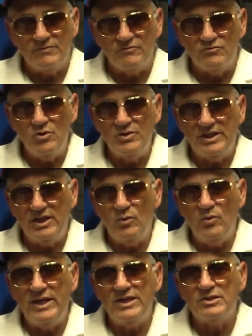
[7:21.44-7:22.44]
Road
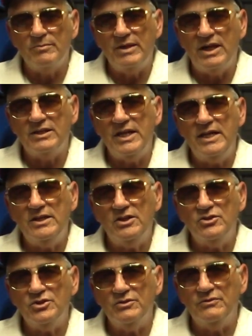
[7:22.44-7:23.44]
King weighs about
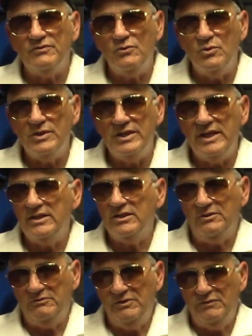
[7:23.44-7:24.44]
840,
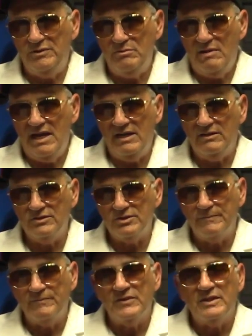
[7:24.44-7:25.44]
850
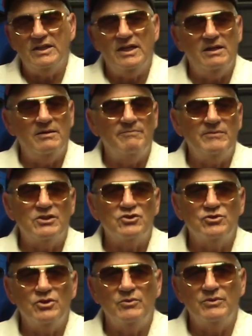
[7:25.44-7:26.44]
pounds. I'm not
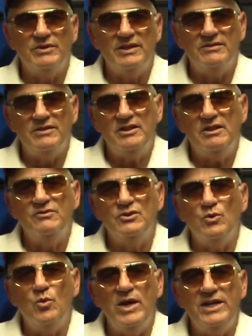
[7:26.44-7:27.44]
sure what they give you
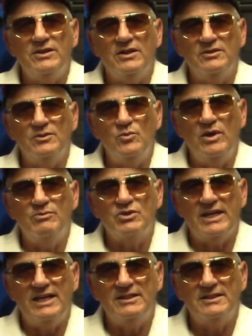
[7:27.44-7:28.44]
the weight on the
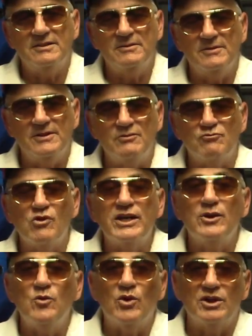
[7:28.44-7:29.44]
website in
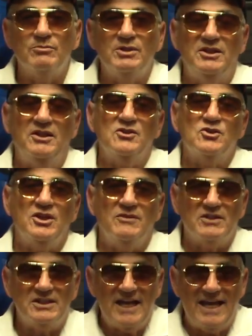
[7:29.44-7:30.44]
running order, but it doesn't say
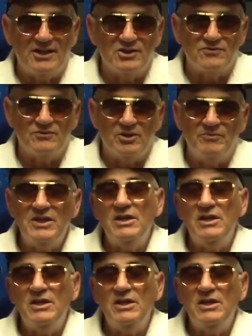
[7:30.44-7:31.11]
if the tank is full.